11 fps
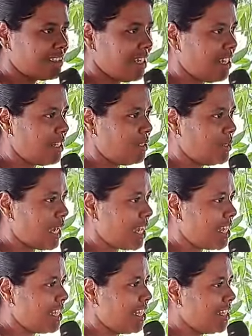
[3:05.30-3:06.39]
Hallelujah.
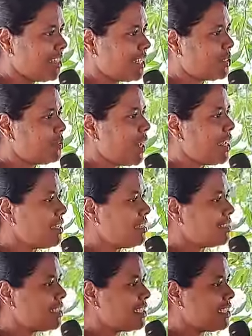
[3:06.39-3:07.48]
That's why
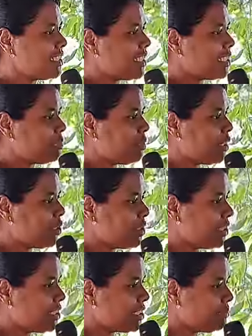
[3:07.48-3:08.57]
Jesus said, Speak to
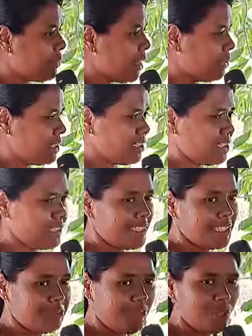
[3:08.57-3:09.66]
this mountain. He
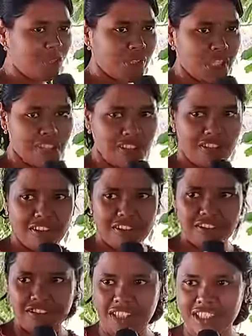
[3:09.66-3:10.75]
spoke to the
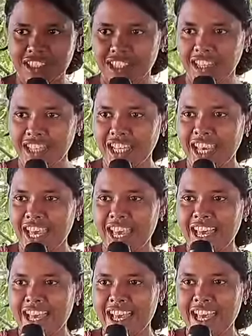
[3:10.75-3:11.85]
fig tree,
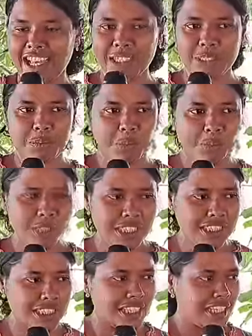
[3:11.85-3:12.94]
uh, He spoke to the
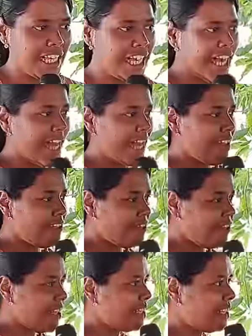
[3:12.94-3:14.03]
sea.
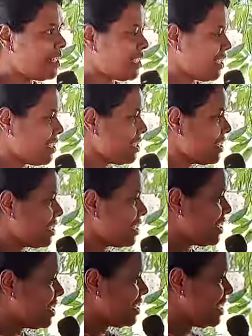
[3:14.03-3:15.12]
Everything
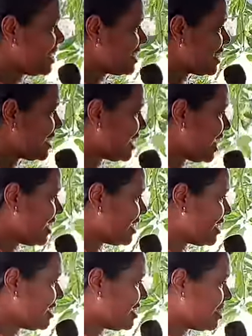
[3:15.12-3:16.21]
that is
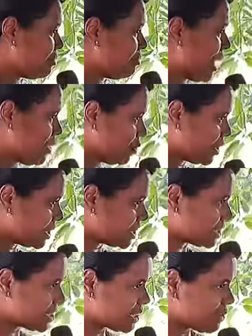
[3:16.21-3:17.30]
created by words,
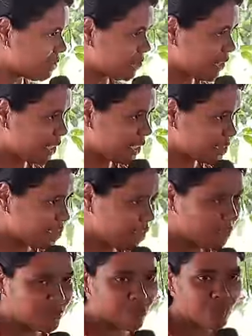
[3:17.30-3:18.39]
they
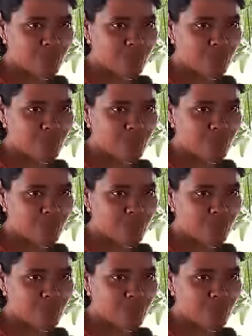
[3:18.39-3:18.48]
respond to